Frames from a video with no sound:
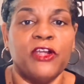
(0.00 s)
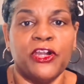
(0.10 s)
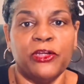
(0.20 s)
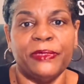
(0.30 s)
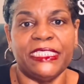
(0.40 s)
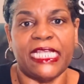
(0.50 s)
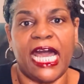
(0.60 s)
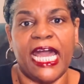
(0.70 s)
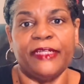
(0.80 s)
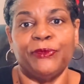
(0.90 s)

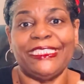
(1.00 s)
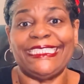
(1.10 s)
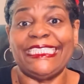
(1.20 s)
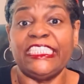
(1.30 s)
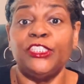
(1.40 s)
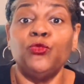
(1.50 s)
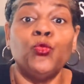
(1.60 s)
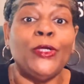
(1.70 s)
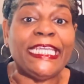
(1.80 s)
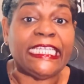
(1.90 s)
herbicide-resistant
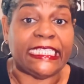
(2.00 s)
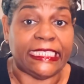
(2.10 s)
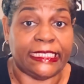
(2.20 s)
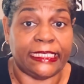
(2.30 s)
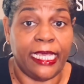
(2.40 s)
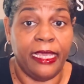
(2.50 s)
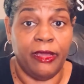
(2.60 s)
weeds.